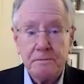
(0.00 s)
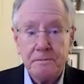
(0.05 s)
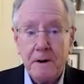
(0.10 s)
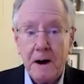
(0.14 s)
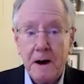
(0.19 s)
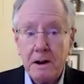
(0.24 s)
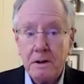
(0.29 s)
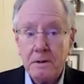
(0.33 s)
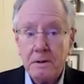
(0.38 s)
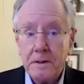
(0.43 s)

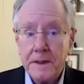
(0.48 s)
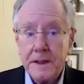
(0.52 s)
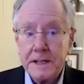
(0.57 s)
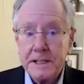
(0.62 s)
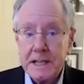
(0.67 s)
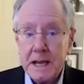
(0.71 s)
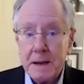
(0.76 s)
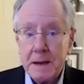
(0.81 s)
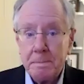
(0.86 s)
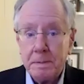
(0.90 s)
follow the
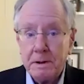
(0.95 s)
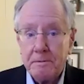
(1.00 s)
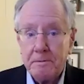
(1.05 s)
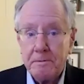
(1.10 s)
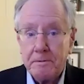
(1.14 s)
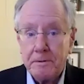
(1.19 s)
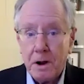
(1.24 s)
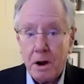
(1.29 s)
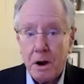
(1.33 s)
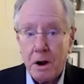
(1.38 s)
example of
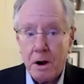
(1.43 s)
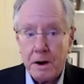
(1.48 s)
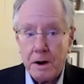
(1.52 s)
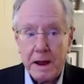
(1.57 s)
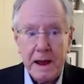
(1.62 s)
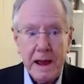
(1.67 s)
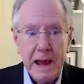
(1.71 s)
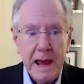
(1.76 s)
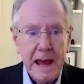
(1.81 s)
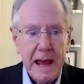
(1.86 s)

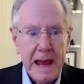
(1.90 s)
Florida